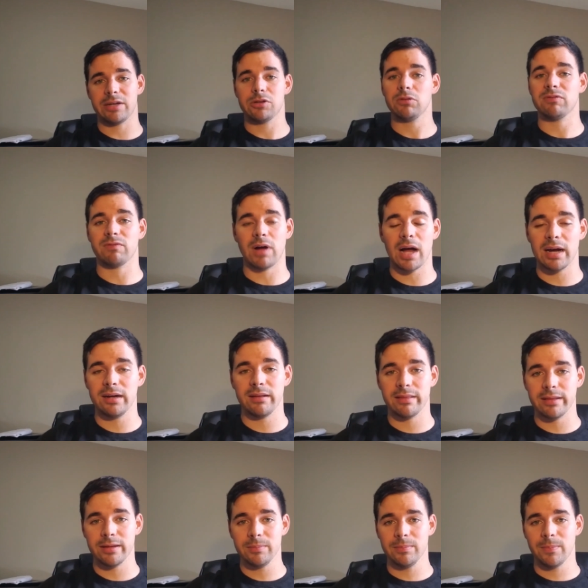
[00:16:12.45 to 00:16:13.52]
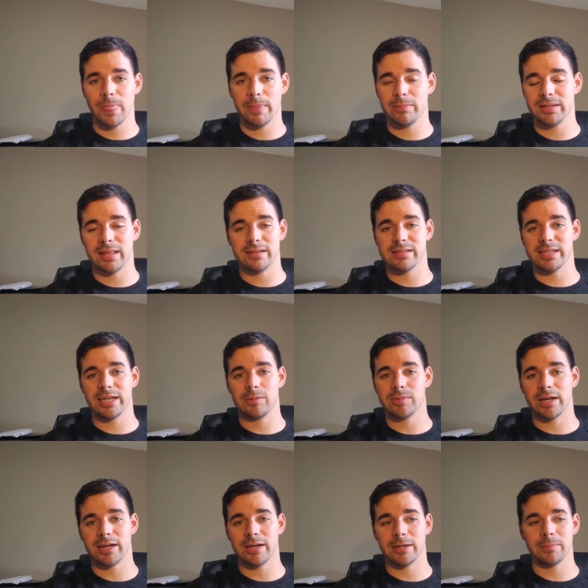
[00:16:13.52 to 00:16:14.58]
Don't lie to them, but at the same
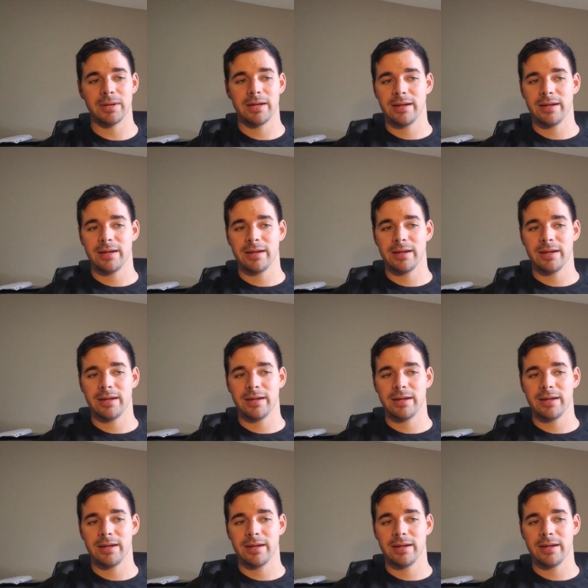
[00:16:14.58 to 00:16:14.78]
time,